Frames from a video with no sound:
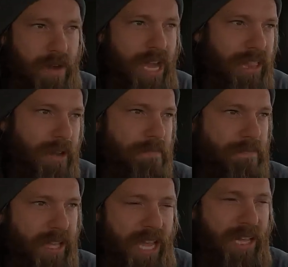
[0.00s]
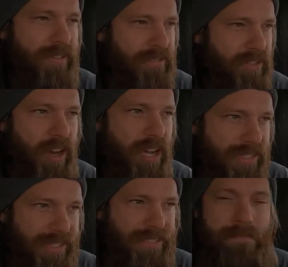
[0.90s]
pileup and
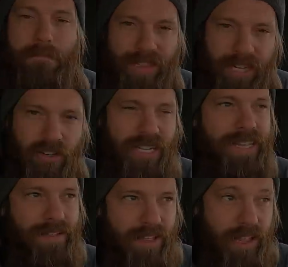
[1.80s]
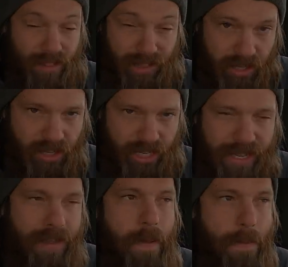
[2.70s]
causes literally,
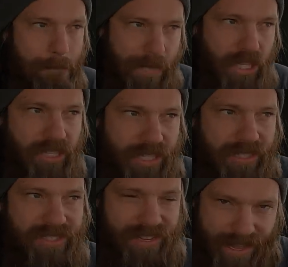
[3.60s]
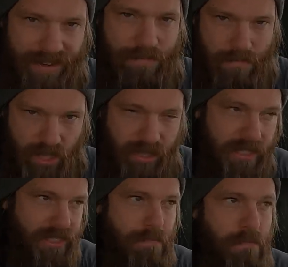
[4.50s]
literally millions and
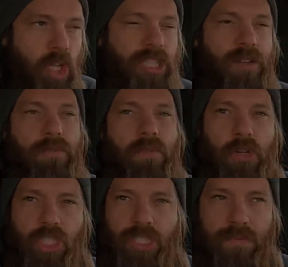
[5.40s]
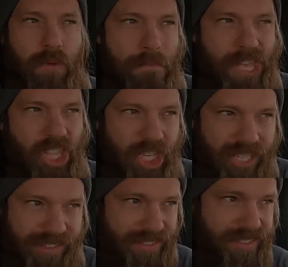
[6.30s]
millions, multiple, multiple
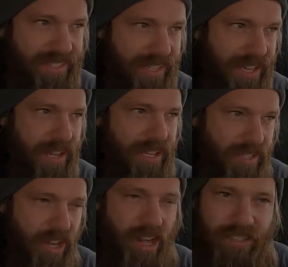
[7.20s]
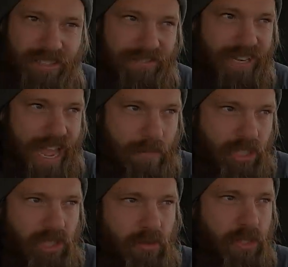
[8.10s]
millions dollars of
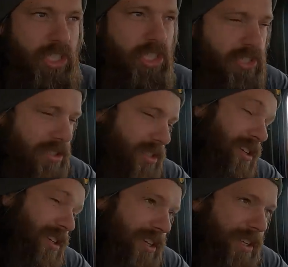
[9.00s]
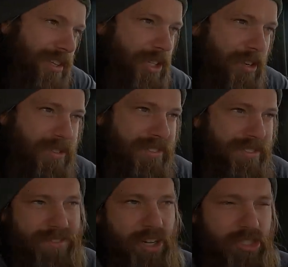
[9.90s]
damage, which, you know,
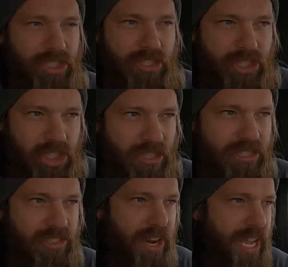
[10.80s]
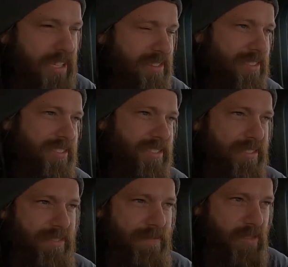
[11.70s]
hurts your insurance rates,
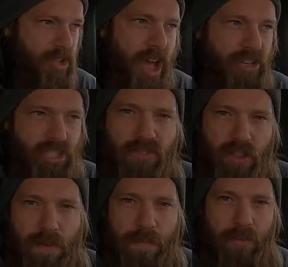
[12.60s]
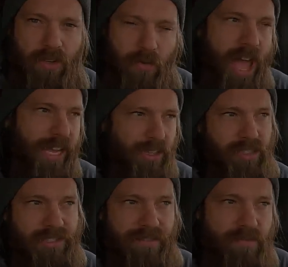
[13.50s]
not just for the people on the rack. It
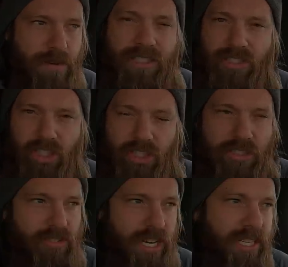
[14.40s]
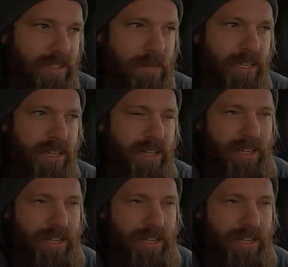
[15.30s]
hurts everybody's insurance rates. I mean,